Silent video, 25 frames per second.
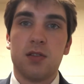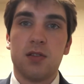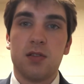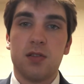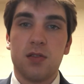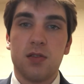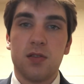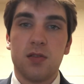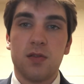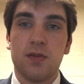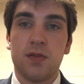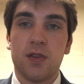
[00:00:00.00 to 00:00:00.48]

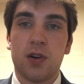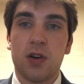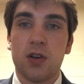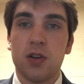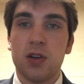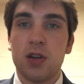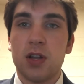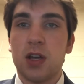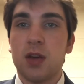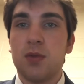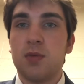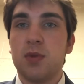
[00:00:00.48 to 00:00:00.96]

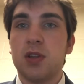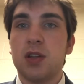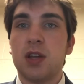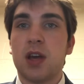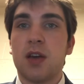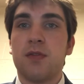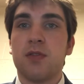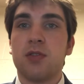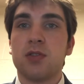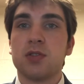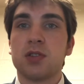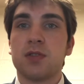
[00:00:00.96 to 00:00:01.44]
fund and we
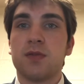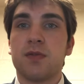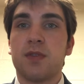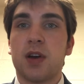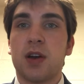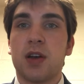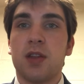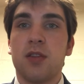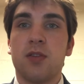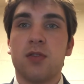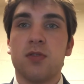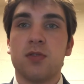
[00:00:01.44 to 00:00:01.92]

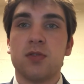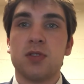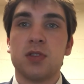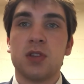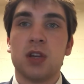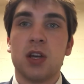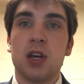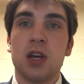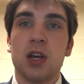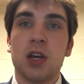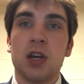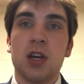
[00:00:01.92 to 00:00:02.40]
diversify those
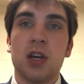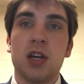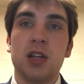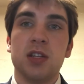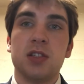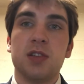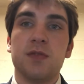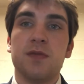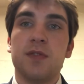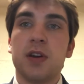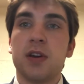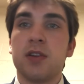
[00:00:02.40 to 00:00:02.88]

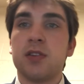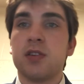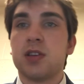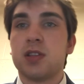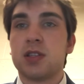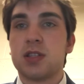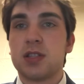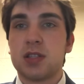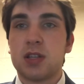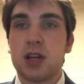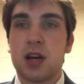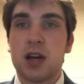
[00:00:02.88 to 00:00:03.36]
into
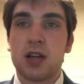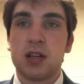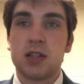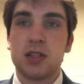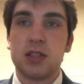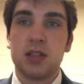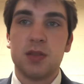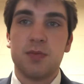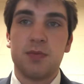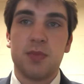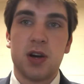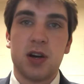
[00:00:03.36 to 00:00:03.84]
various stocks
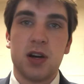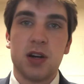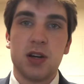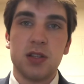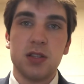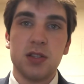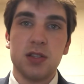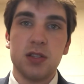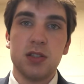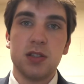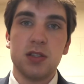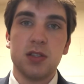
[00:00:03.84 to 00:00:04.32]
and
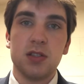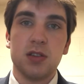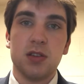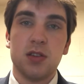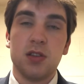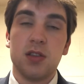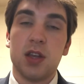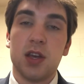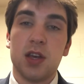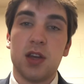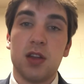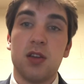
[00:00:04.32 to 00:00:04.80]
bonds
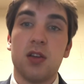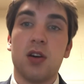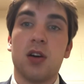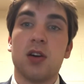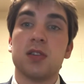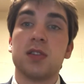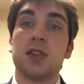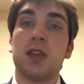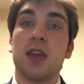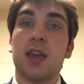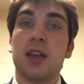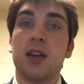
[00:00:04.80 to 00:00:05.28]
that
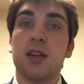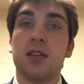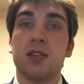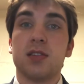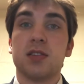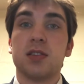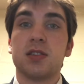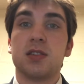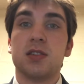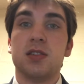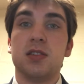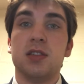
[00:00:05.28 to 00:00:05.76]
us
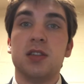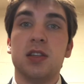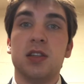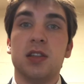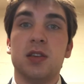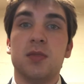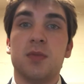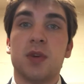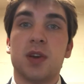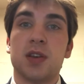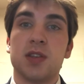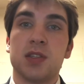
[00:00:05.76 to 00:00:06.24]
analysts
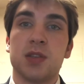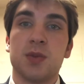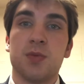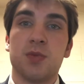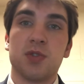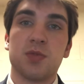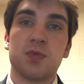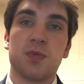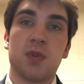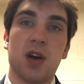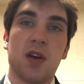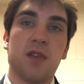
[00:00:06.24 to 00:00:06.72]
deem as the
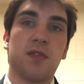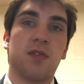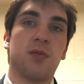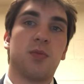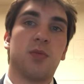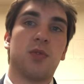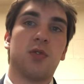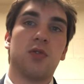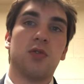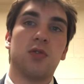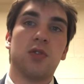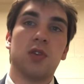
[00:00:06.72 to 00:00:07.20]
most
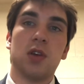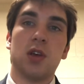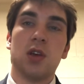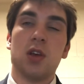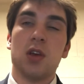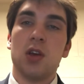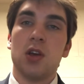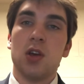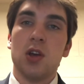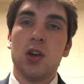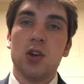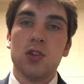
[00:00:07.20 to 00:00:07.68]
profitable.
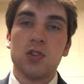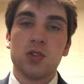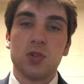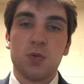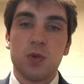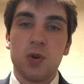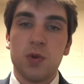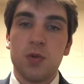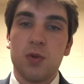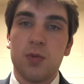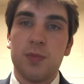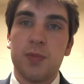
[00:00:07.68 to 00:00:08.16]
So
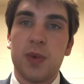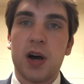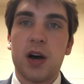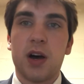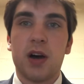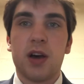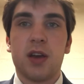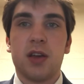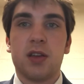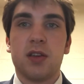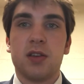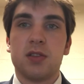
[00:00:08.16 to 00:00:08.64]
we will
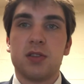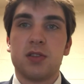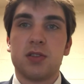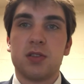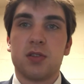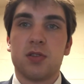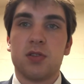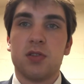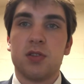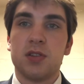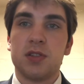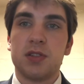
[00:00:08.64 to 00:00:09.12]
buy
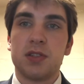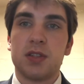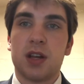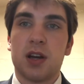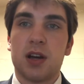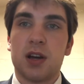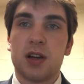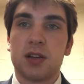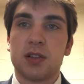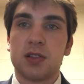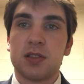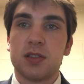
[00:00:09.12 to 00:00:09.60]
certain
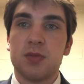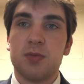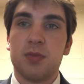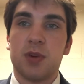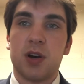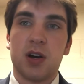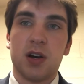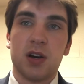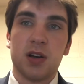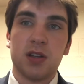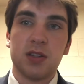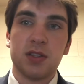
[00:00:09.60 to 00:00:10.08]
stocks and
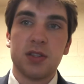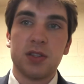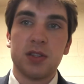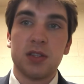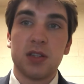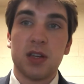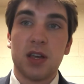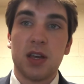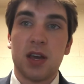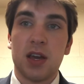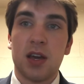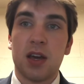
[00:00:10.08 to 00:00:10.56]
bonds
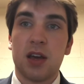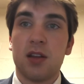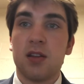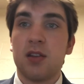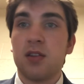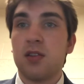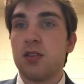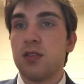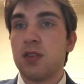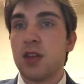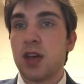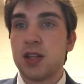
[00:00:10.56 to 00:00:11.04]
at
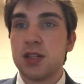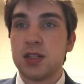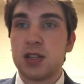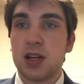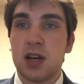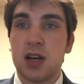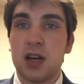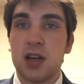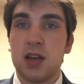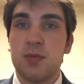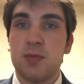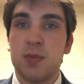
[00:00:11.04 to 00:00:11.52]
that
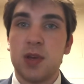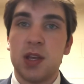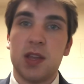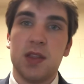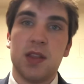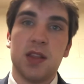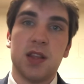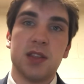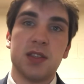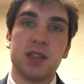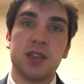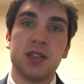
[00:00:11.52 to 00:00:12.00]
time and
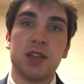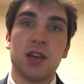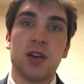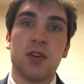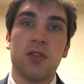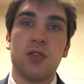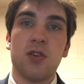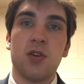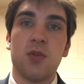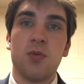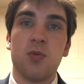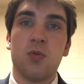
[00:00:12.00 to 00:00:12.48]
then sell
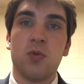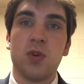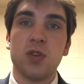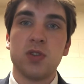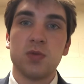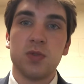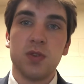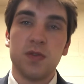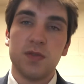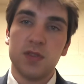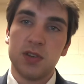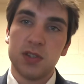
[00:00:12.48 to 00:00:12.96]
them once
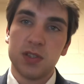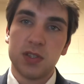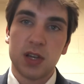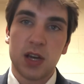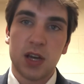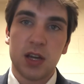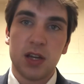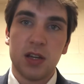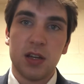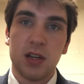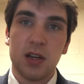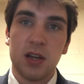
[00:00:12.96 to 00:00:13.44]
we've
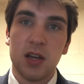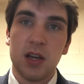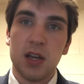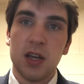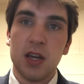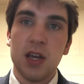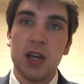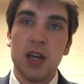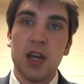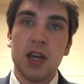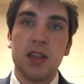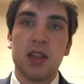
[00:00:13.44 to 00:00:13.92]
decided
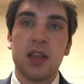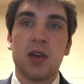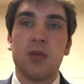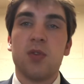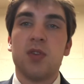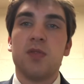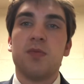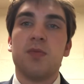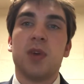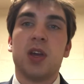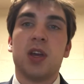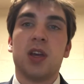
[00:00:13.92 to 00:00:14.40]
that we've
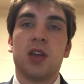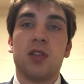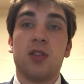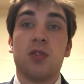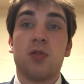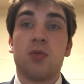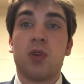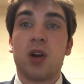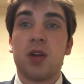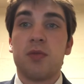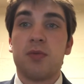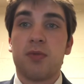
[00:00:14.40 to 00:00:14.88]
made the
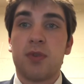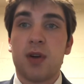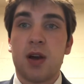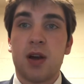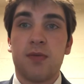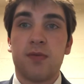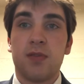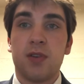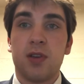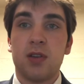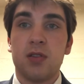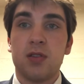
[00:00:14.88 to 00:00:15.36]
right
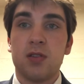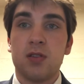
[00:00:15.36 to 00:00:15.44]
profit.